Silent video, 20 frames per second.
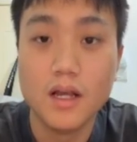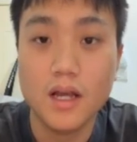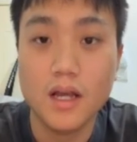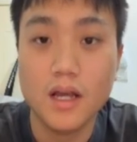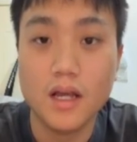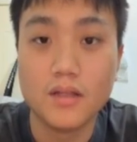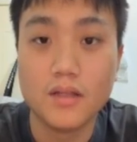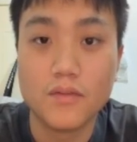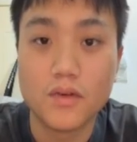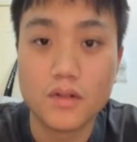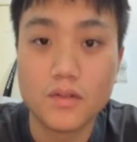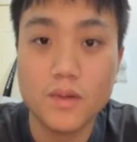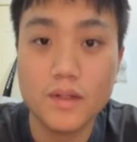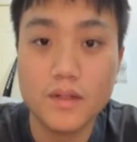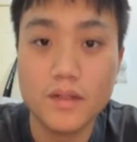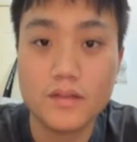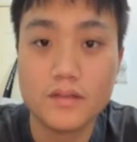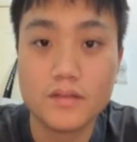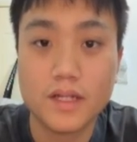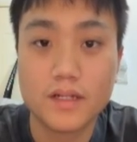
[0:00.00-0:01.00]
The first
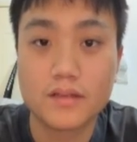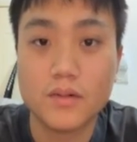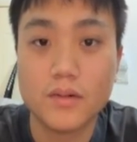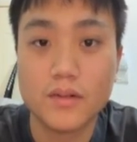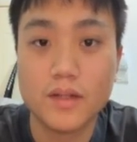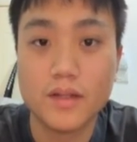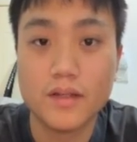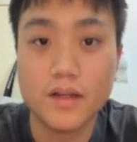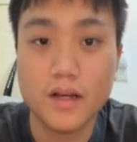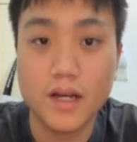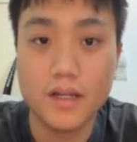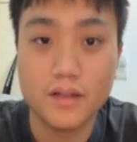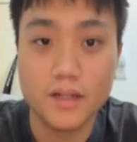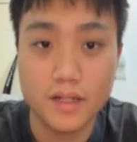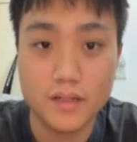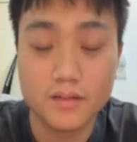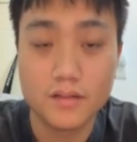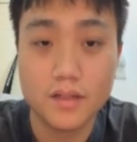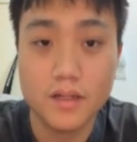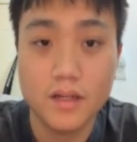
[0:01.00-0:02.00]
one is secondary data
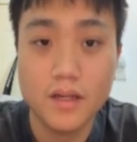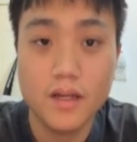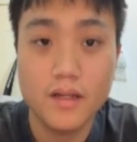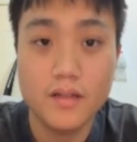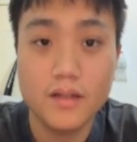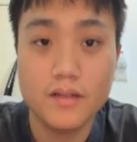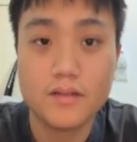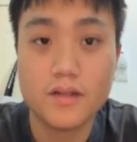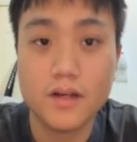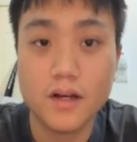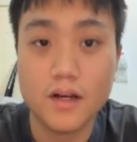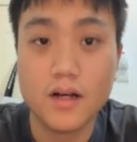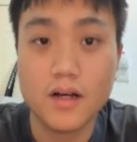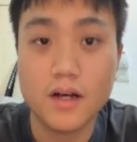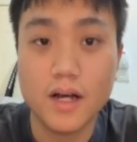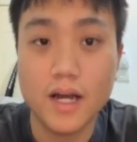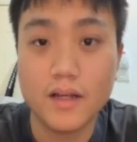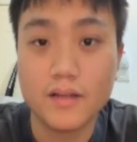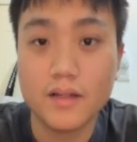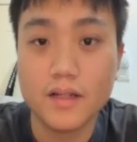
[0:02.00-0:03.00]
analysis. It is
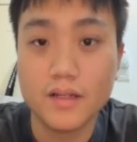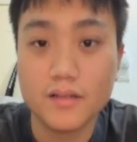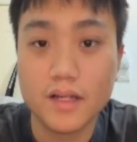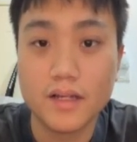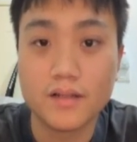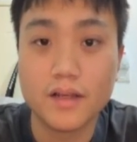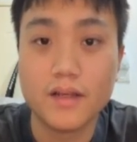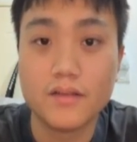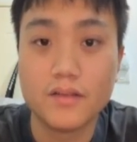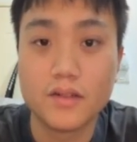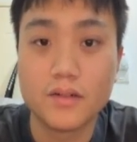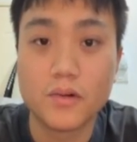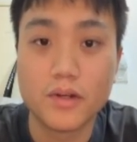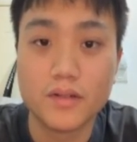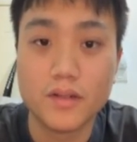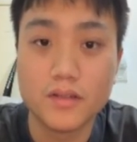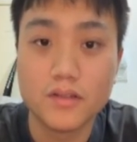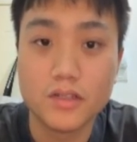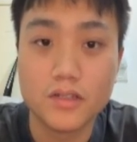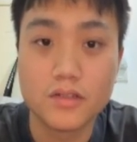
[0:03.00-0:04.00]
the analysis and
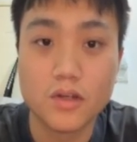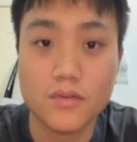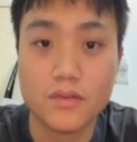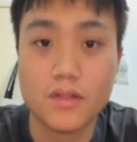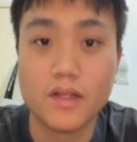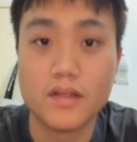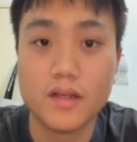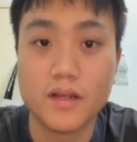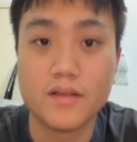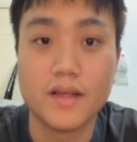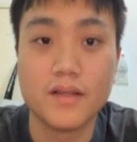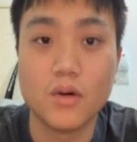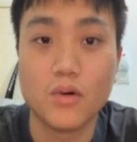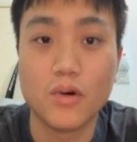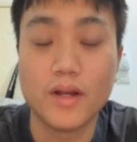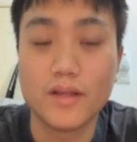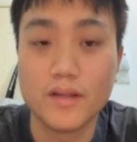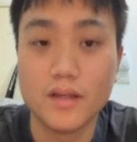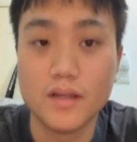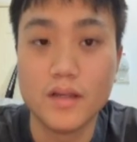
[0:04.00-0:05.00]
interpretation of data that
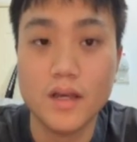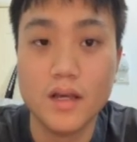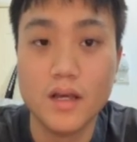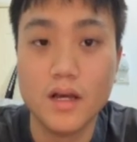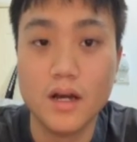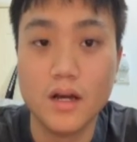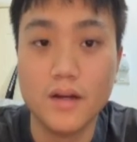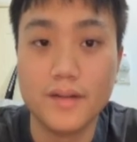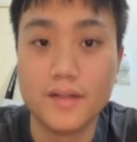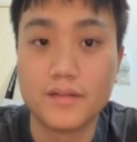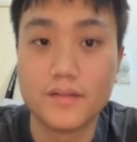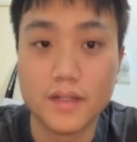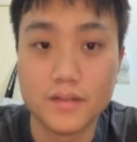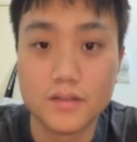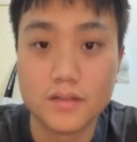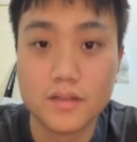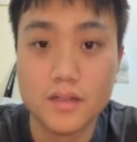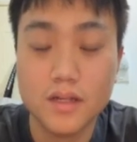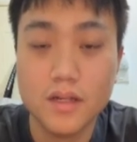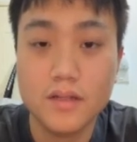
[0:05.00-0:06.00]
already
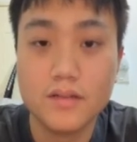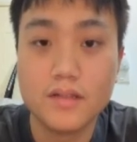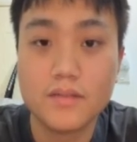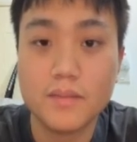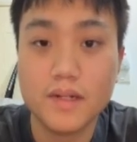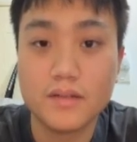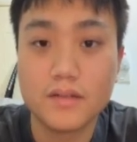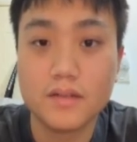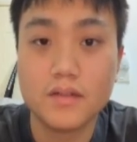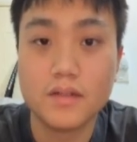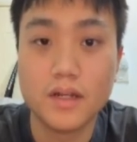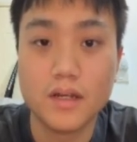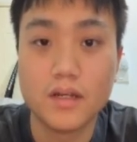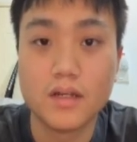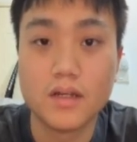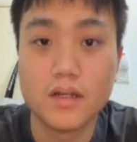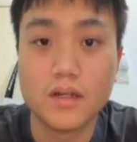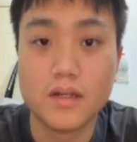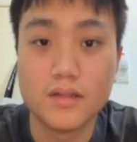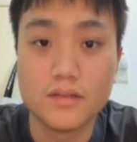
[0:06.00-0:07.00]
exists. This method
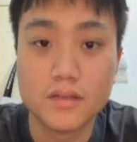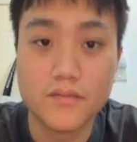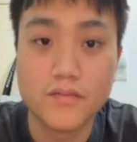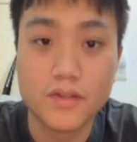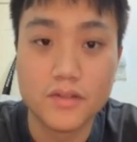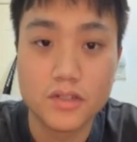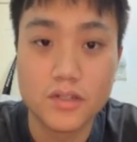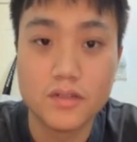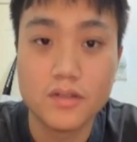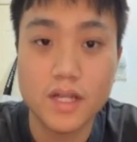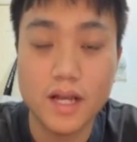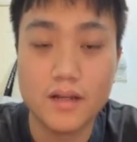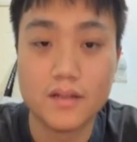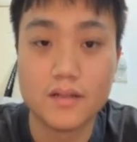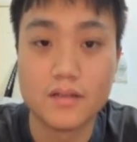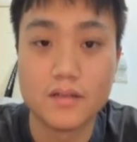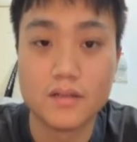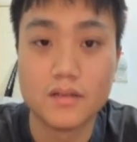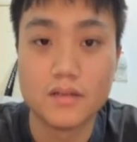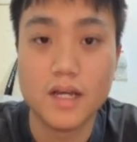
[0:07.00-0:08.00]
is efficient
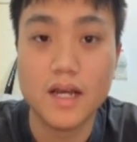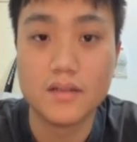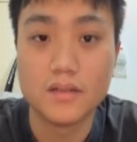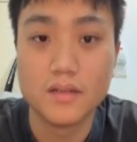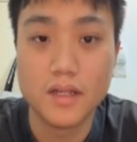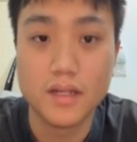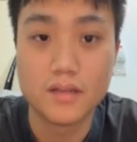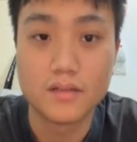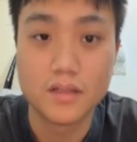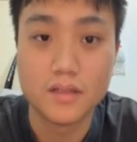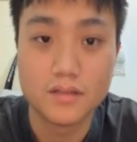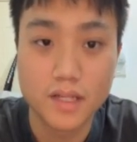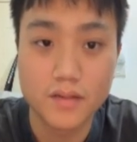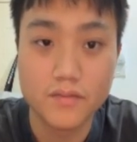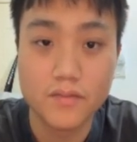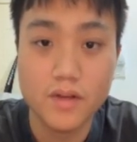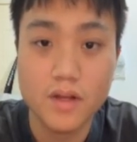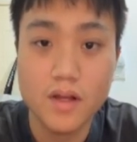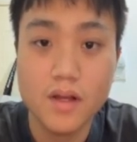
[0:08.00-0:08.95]
and extensive.